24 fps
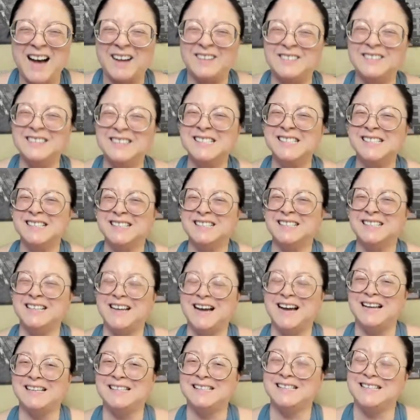will see you
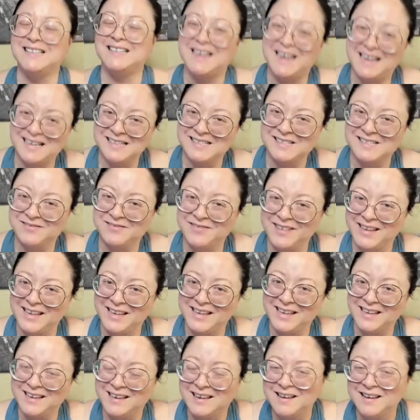guys next
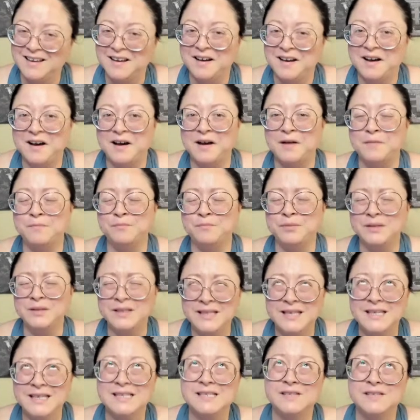week.
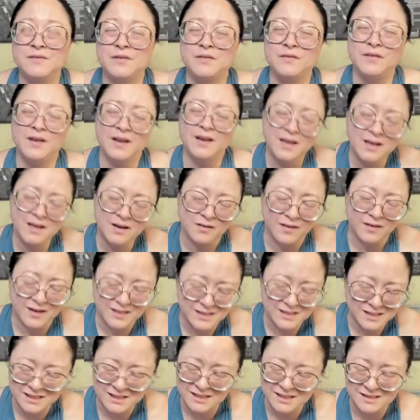Please, if you have any
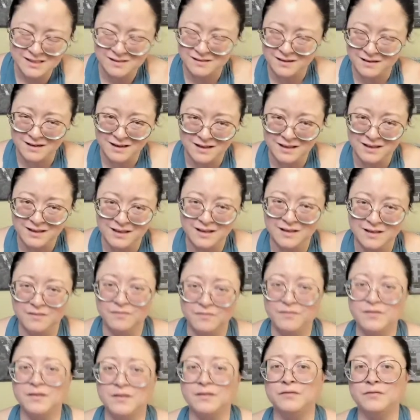questions or anything,
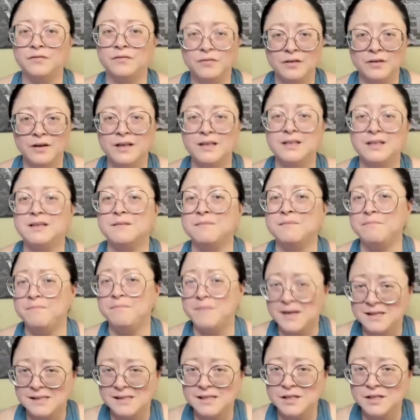feel free to
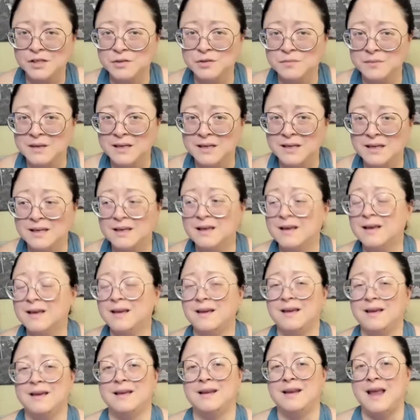message me
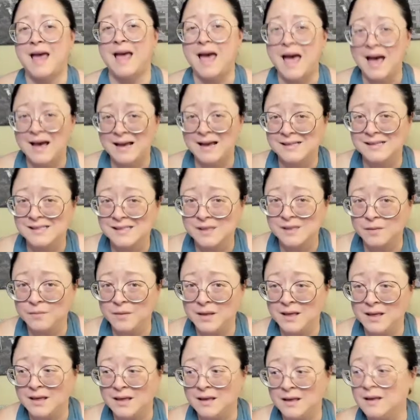and ask
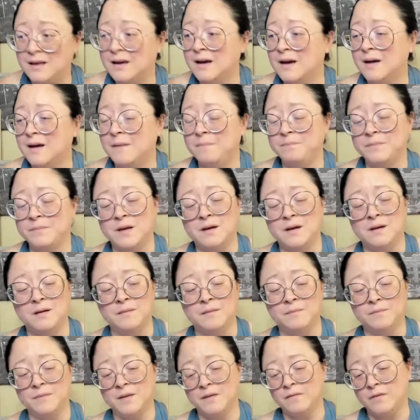me.
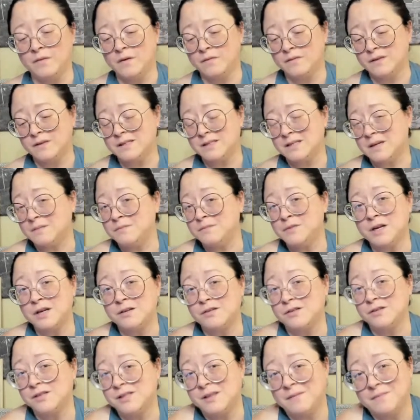If you have a
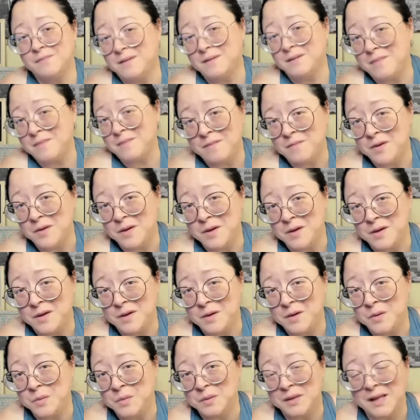subject or something maybe
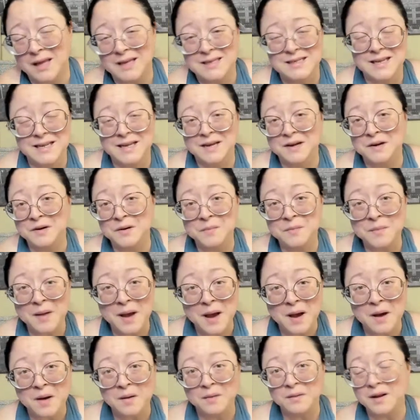you would like to hear
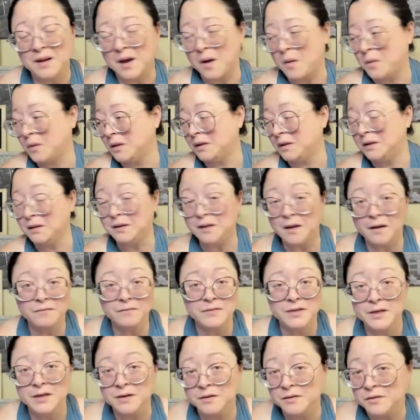about, I would love
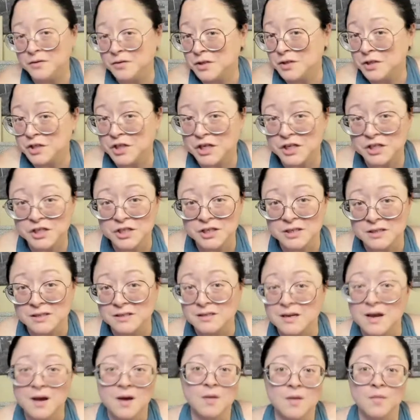to hear your
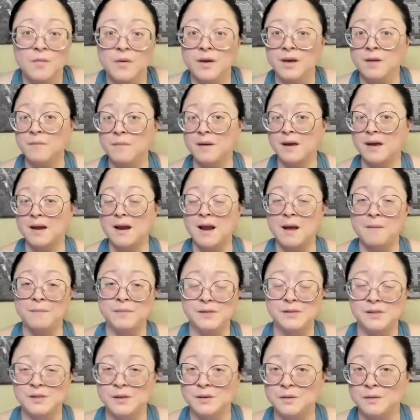suggestions. We can make an
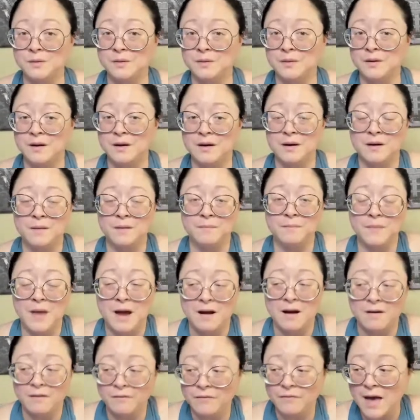episode
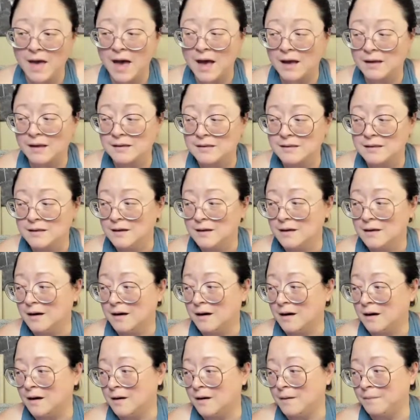out of that.
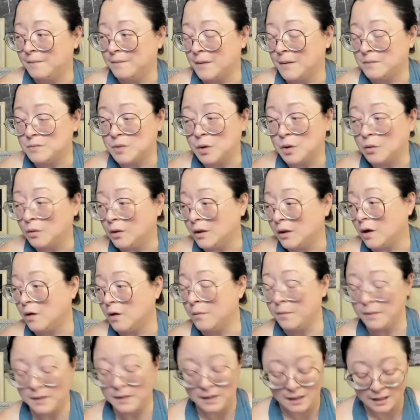I'm totally
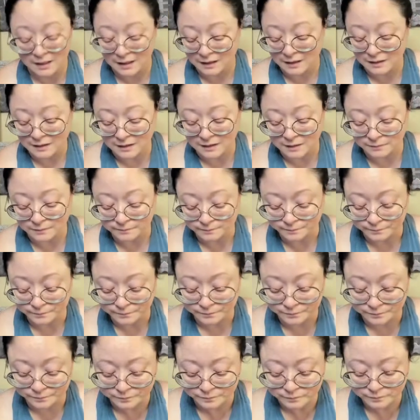open to anything.
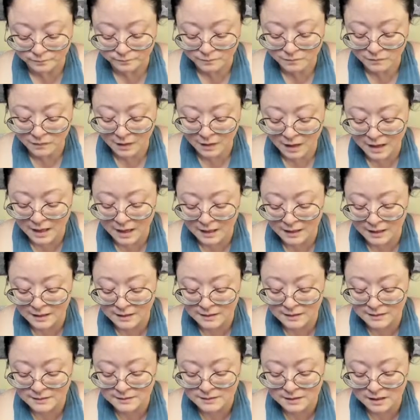
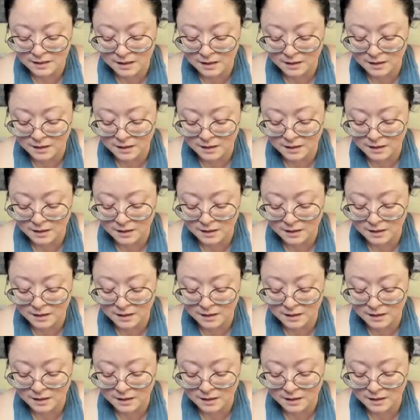And